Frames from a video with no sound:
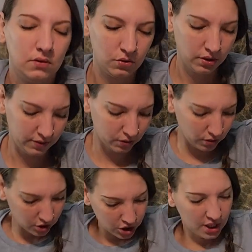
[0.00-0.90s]
sort of an
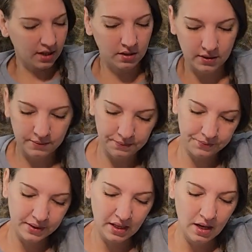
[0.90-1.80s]
orangey color,
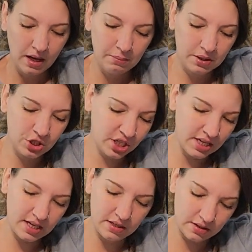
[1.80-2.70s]
but
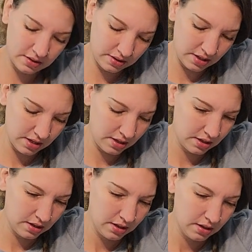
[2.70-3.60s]
she is
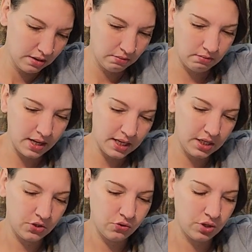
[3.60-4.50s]
ready
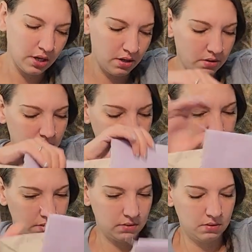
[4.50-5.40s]
to go
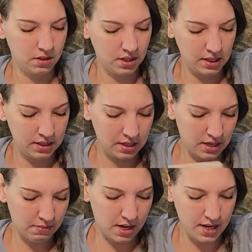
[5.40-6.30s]

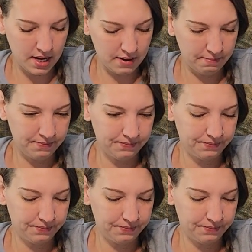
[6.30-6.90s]
anytime I am.